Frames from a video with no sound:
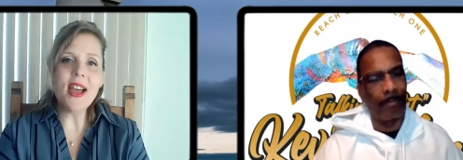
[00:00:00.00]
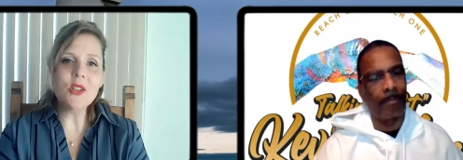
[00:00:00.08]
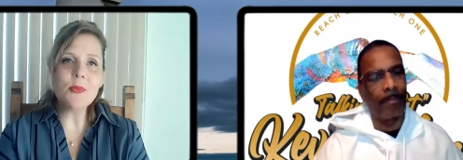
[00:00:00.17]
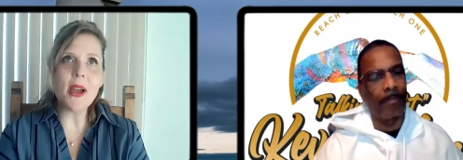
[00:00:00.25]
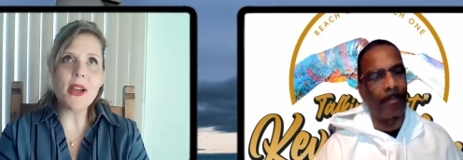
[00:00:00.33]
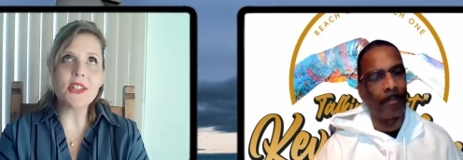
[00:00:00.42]

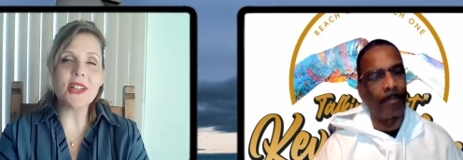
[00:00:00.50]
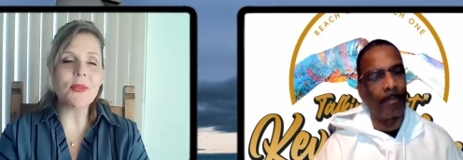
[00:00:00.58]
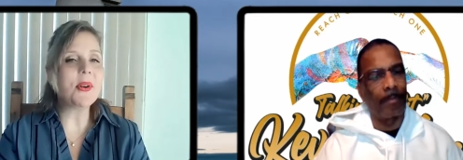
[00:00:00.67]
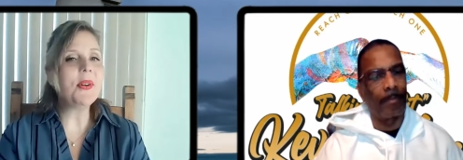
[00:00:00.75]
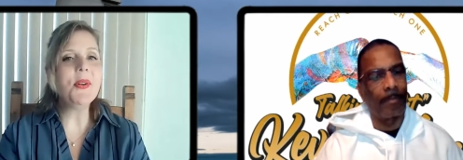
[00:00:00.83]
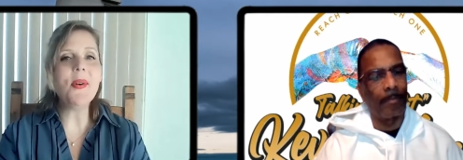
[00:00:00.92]
Speaker 1: House
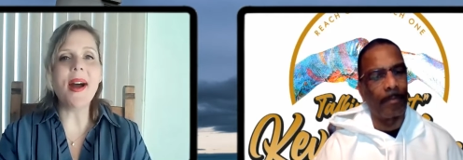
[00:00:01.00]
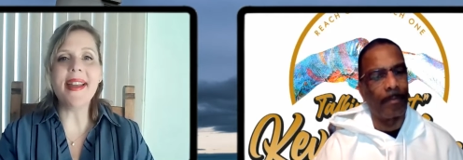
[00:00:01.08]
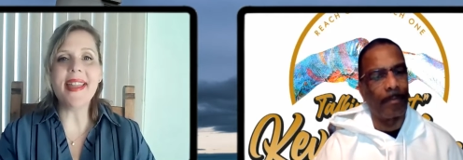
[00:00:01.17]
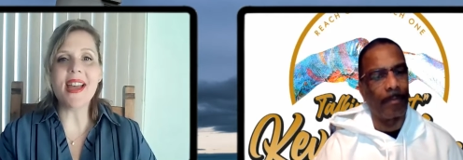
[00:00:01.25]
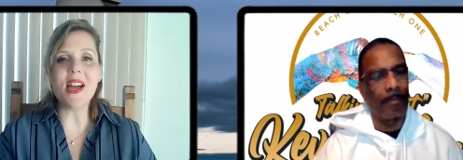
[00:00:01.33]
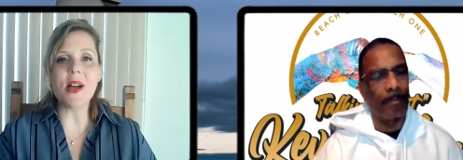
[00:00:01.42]
Project, well, who
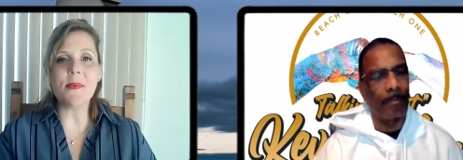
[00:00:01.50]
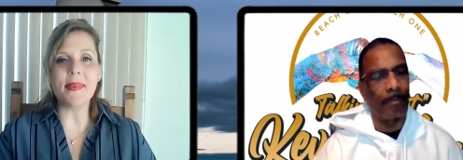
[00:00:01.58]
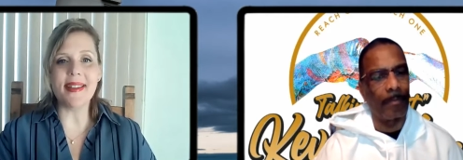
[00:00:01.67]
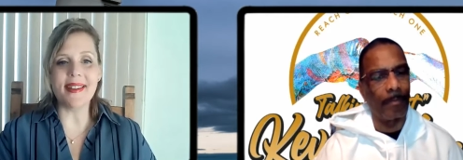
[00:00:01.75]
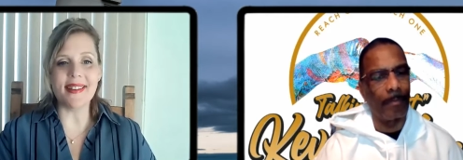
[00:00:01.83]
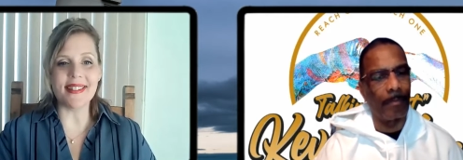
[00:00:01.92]
I
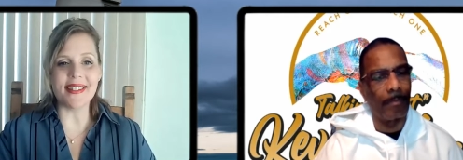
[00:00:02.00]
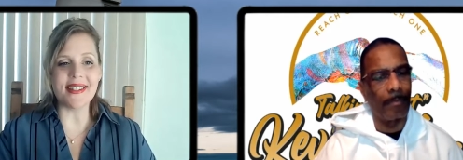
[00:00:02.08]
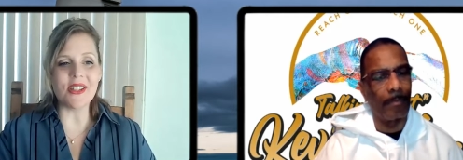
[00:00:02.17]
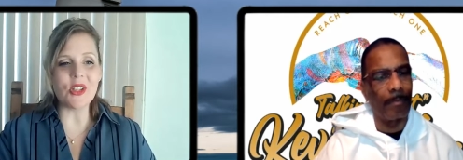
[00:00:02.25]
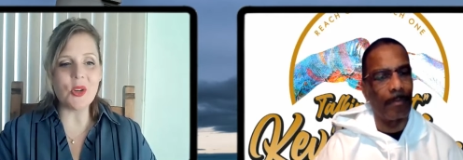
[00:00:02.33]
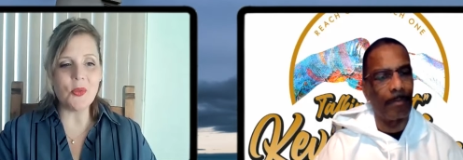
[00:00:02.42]
am,
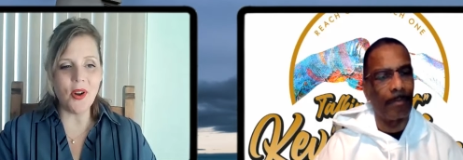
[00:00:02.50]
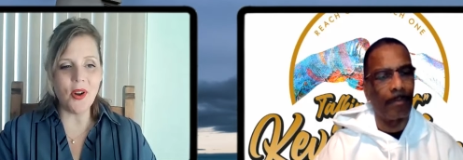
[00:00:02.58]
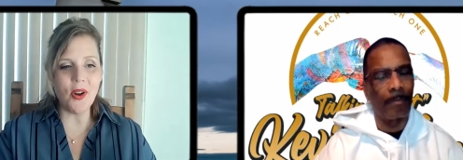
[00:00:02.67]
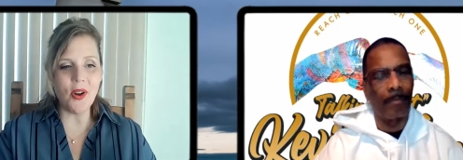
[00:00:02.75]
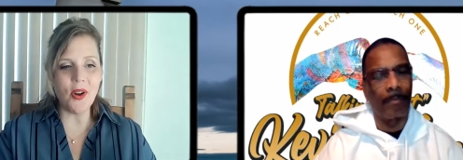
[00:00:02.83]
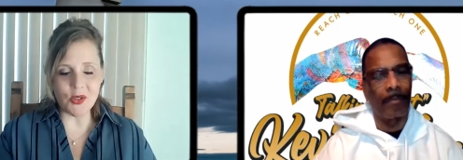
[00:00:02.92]
as
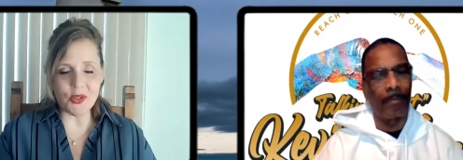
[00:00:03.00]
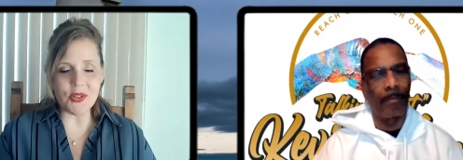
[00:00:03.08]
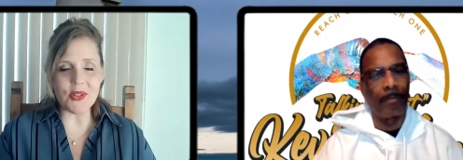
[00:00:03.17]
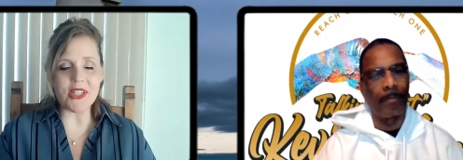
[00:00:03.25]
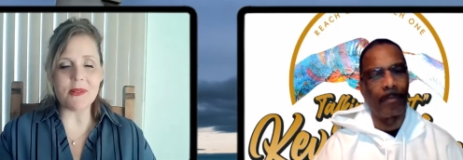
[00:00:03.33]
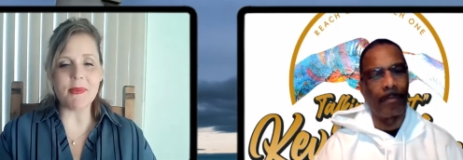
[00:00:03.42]
you already
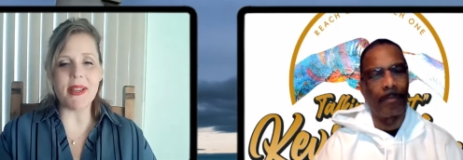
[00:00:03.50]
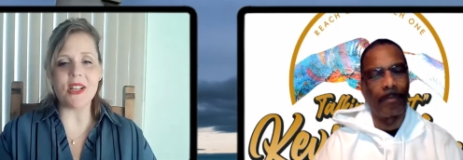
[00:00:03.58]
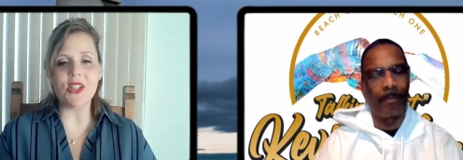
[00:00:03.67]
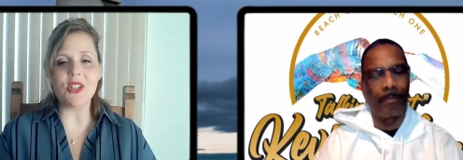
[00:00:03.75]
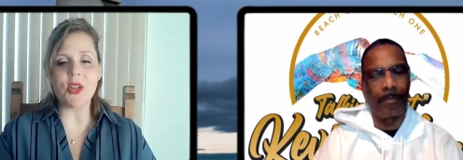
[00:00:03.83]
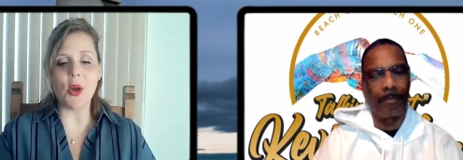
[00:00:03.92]
introduced
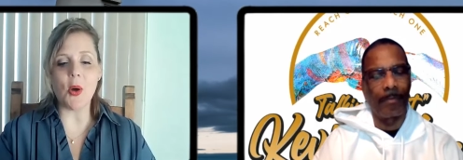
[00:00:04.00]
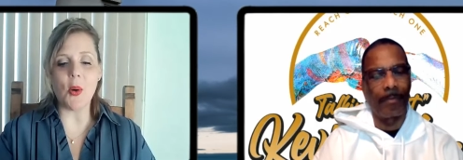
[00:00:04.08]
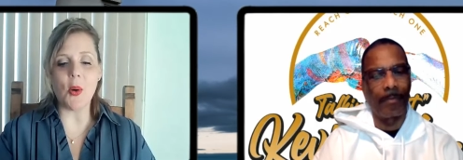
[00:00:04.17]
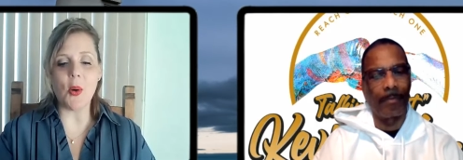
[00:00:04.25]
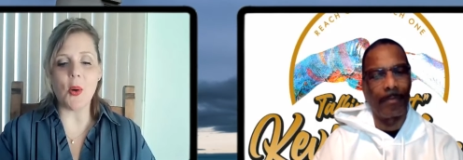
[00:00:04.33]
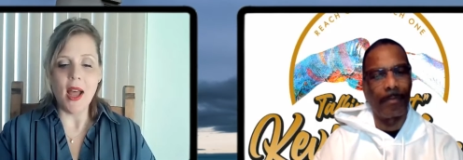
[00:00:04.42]
me.
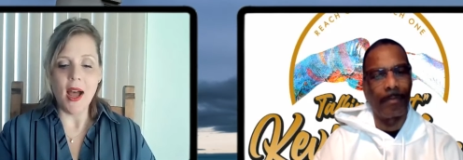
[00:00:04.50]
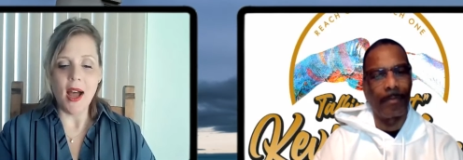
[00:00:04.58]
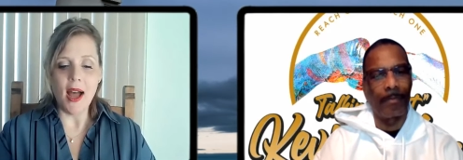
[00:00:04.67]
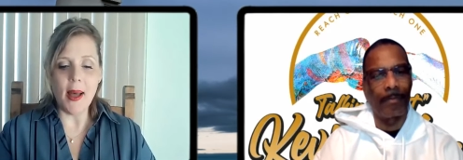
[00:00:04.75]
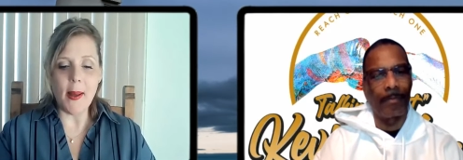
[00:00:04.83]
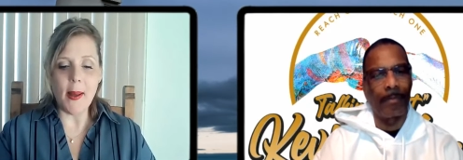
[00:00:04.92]
So
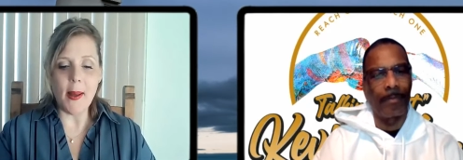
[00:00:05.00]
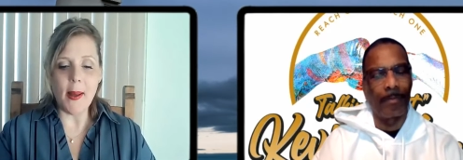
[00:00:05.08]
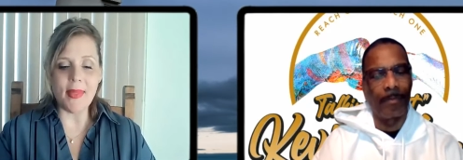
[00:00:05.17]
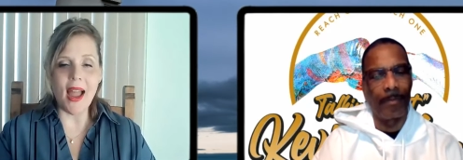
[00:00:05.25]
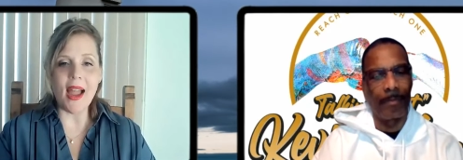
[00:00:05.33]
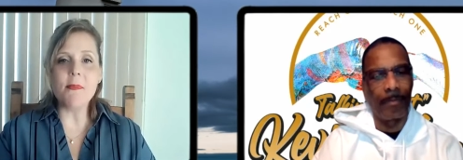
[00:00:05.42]

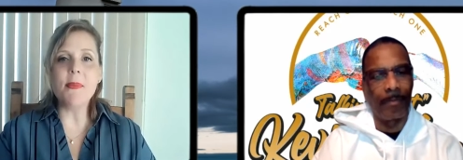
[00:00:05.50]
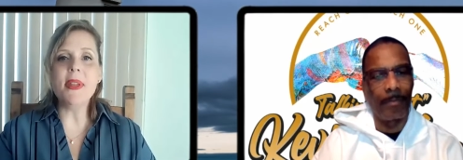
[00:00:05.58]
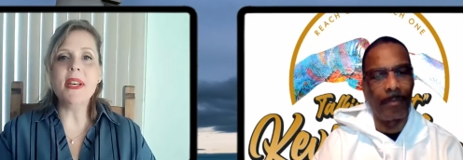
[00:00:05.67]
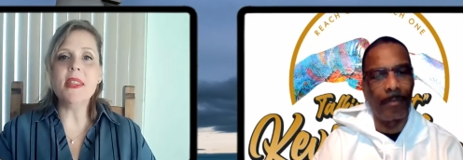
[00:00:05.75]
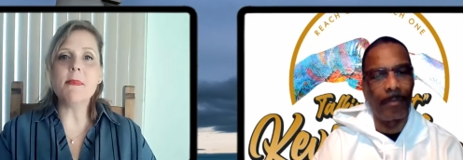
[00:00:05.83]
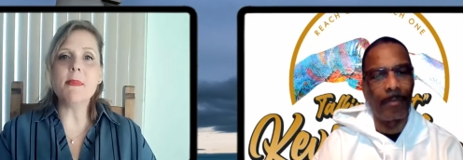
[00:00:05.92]
um,
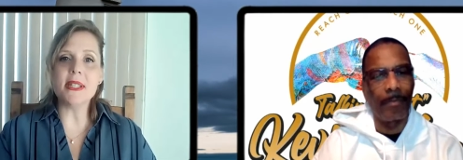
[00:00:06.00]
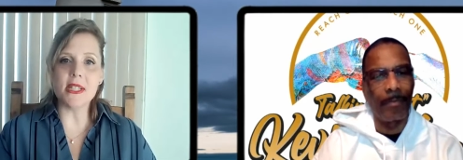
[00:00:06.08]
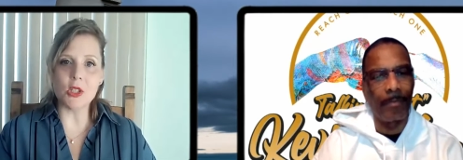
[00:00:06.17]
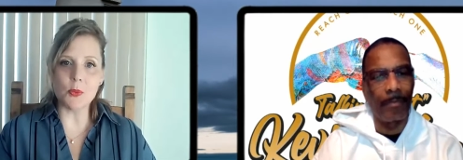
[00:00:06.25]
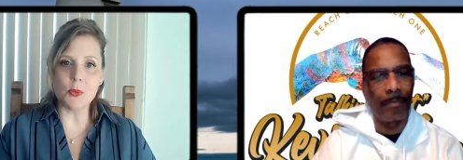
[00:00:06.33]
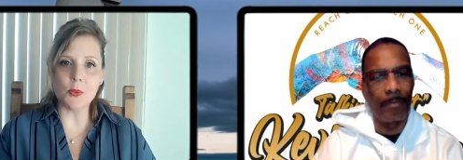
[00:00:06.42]
I've been in the
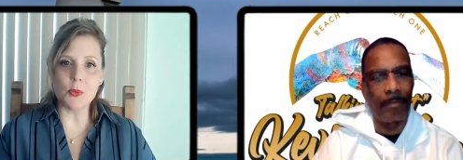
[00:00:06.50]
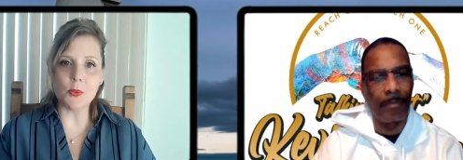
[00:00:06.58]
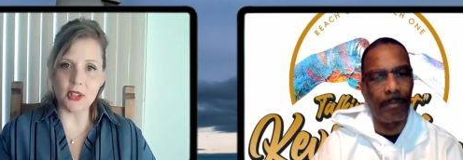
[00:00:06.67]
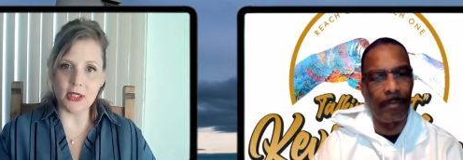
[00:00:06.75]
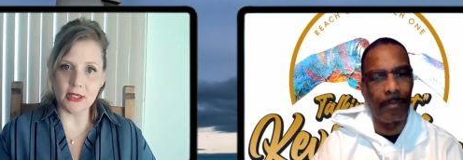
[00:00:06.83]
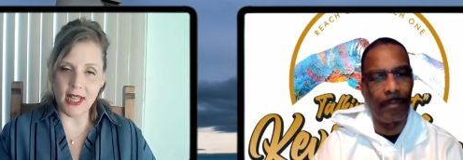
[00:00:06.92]
business
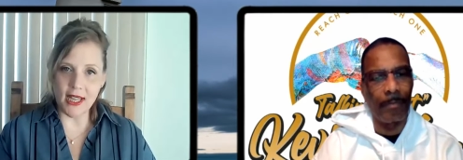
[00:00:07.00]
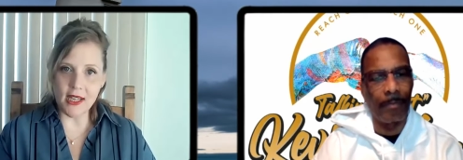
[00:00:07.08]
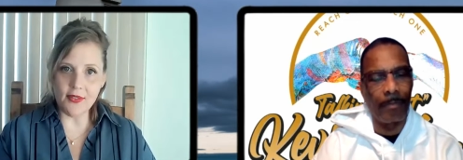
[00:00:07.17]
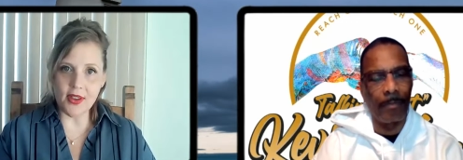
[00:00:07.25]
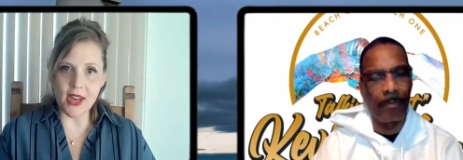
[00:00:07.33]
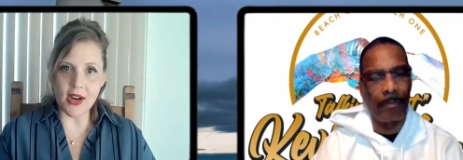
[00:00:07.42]
world for a
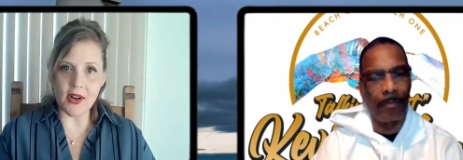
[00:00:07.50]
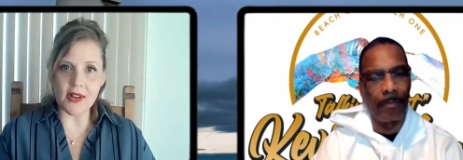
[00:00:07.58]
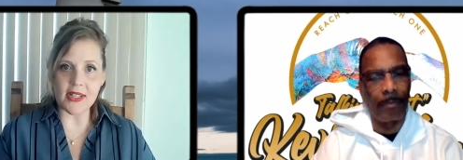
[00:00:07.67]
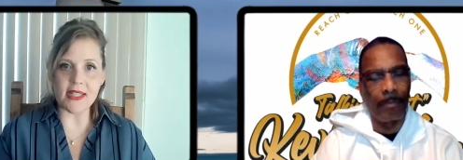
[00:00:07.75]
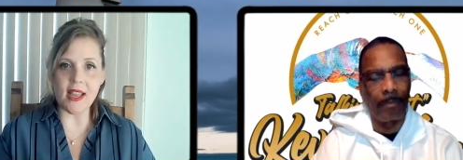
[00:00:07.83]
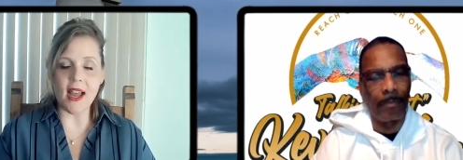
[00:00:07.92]
lot of
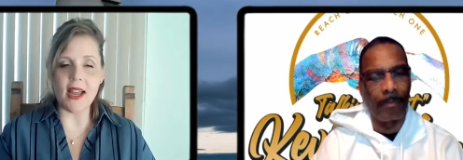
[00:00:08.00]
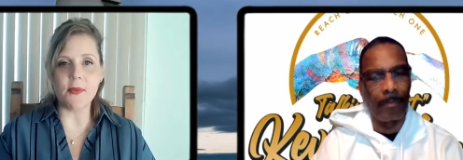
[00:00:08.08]
years.